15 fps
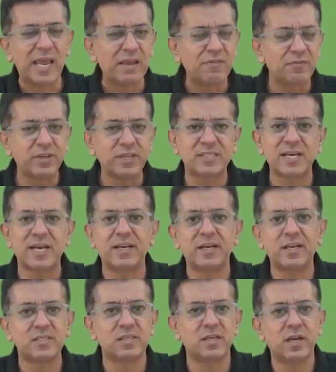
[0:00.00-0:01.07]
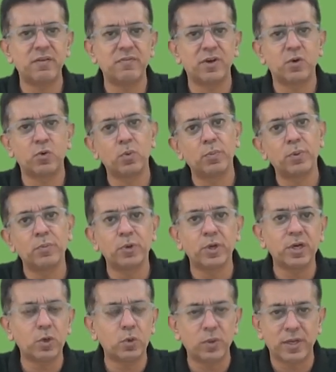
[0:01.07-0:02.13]
Every Saturday, Sunday, we are going to be
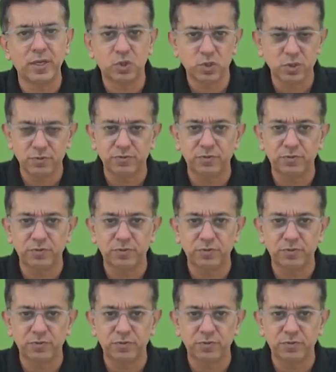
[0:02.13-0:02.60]
putting two lectures.